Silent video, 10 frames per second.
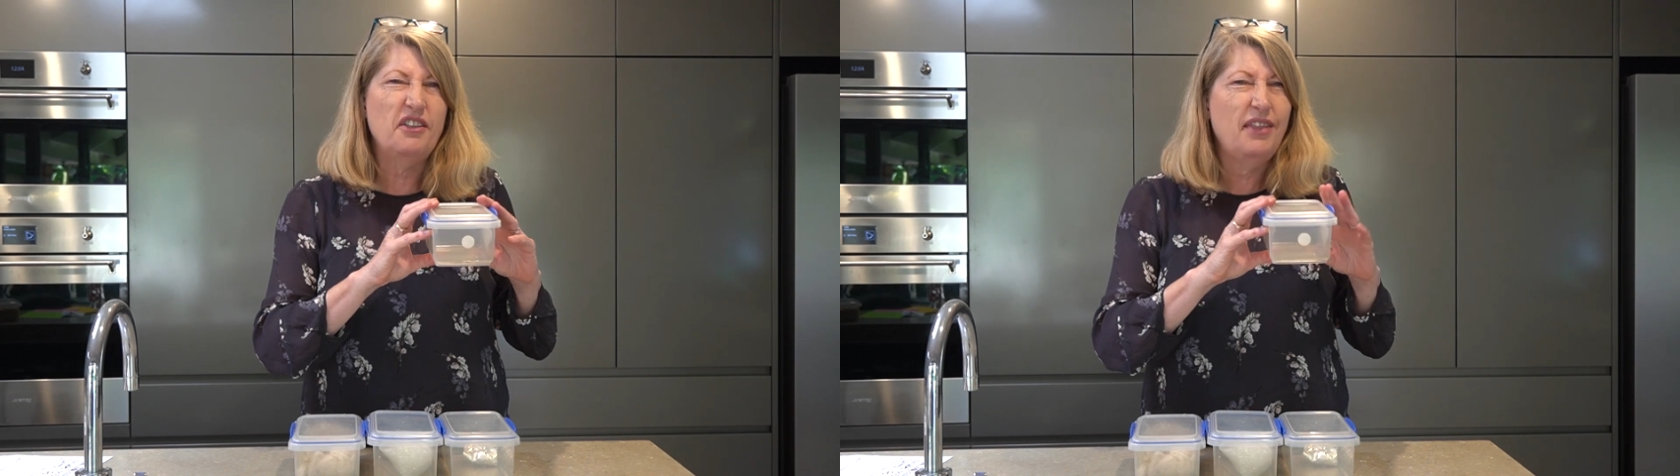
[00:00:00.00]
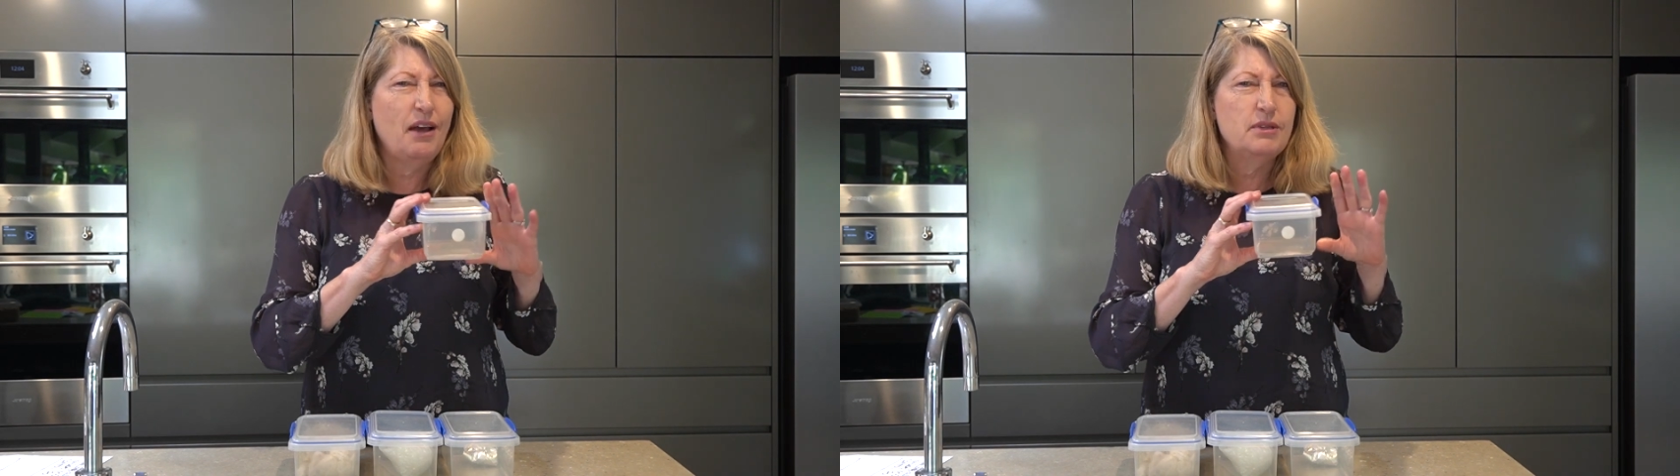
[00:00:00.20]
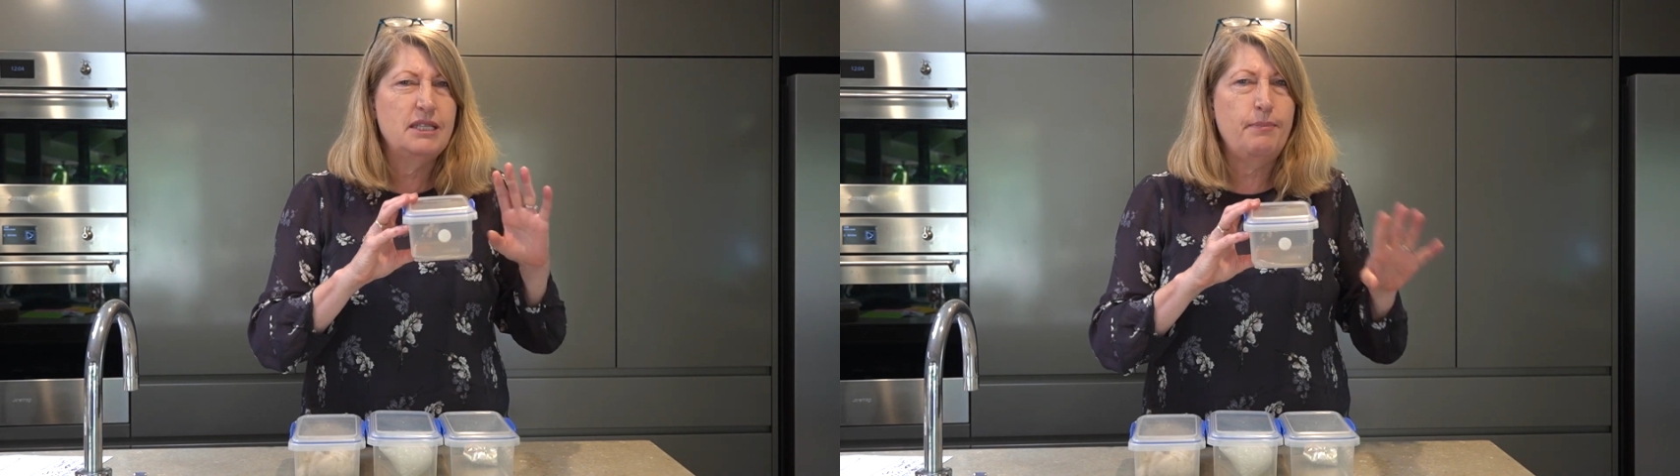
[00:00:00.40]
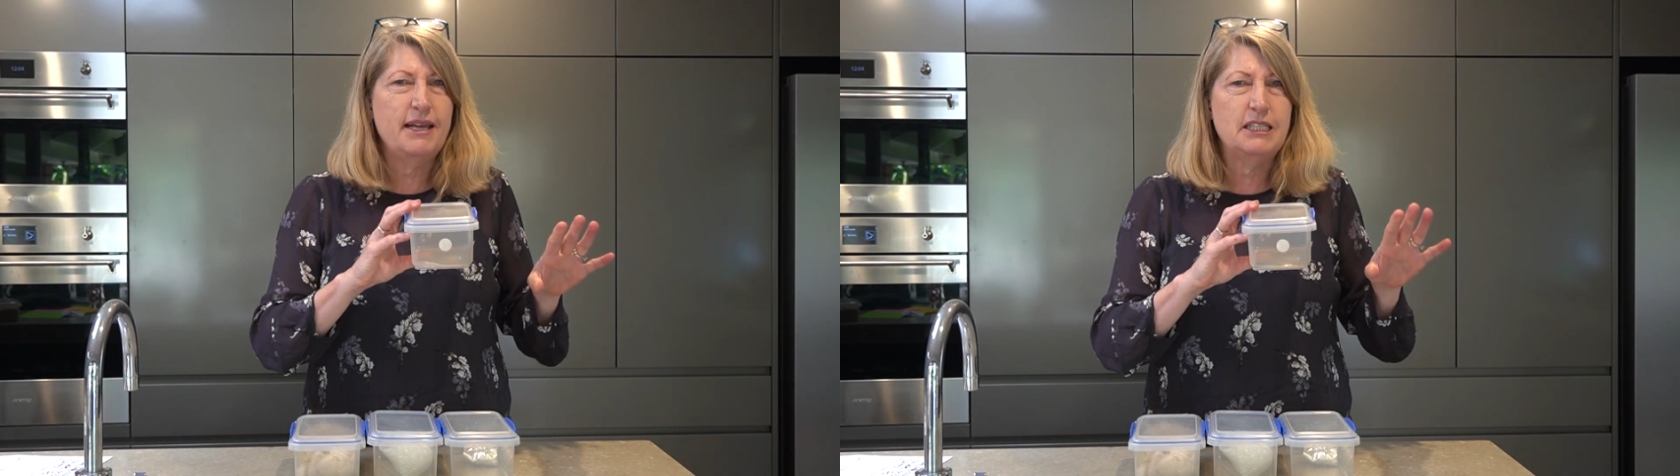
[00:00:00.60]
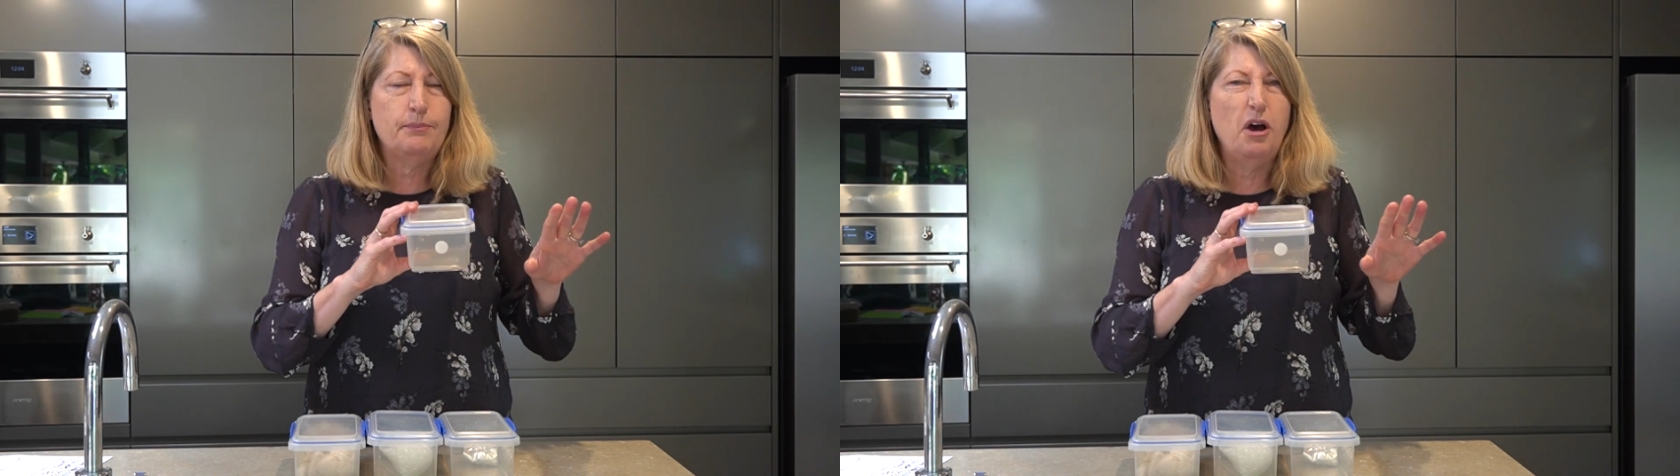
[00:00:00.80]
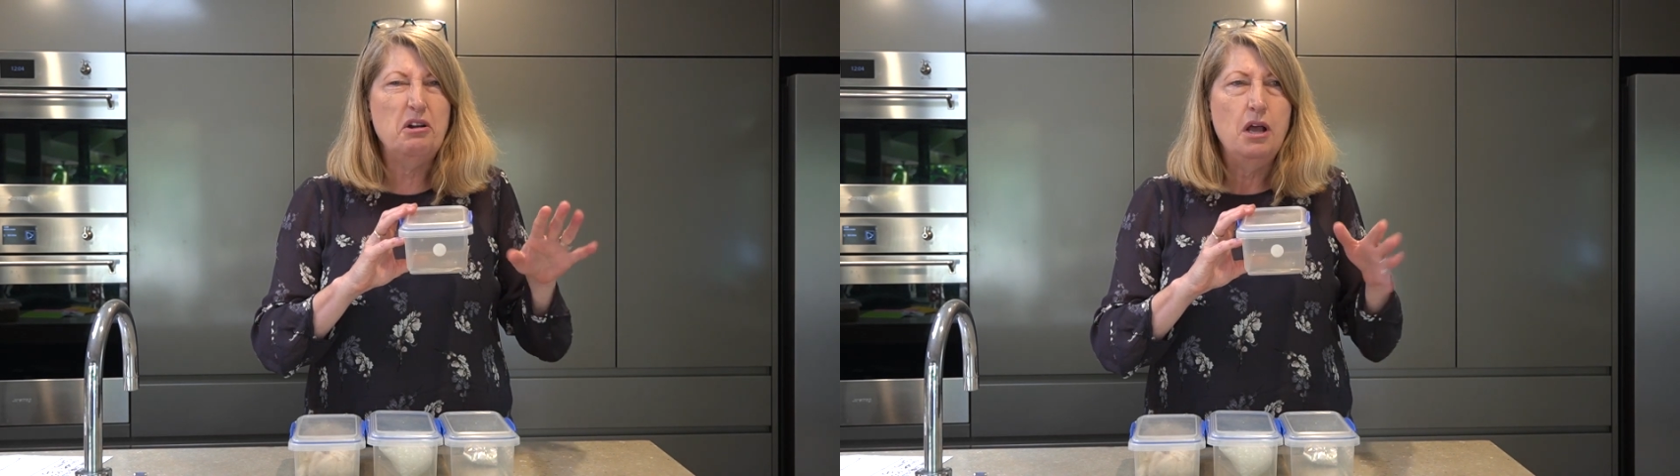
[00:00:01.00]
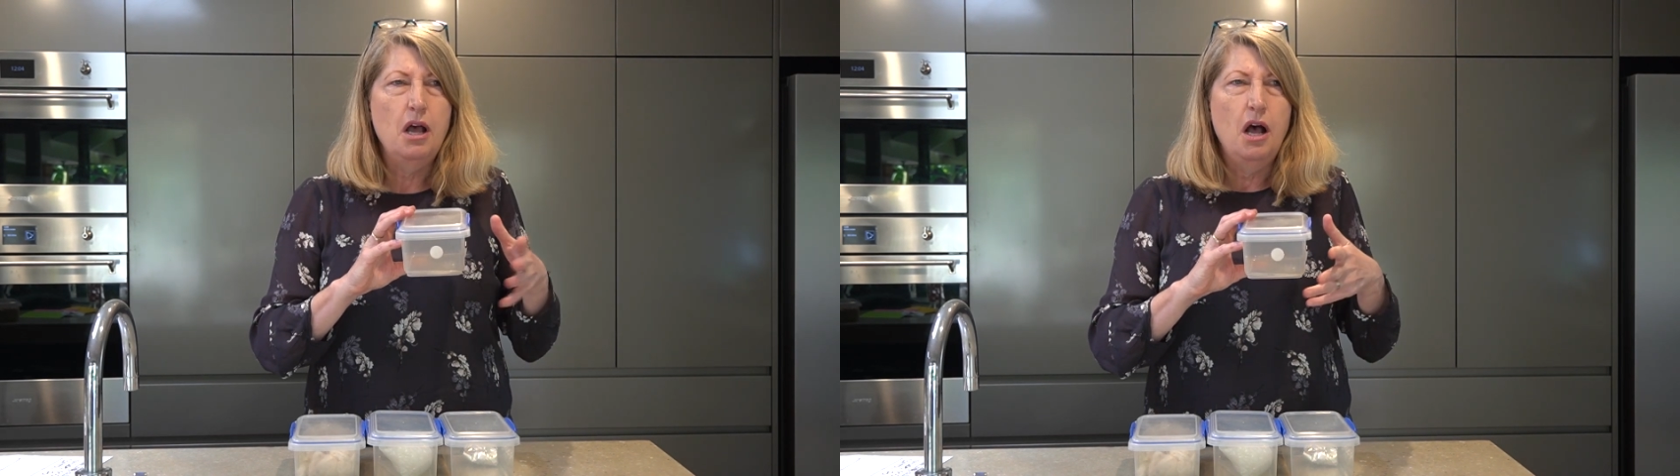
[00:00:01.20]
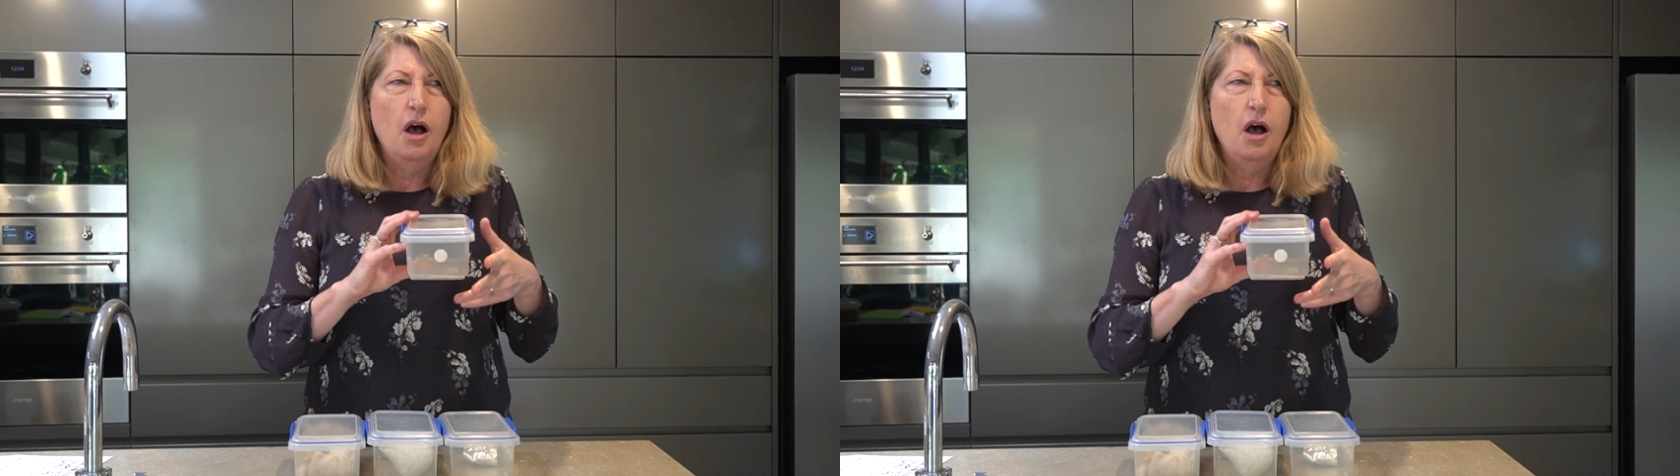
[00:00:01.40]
I thought that was the best spot.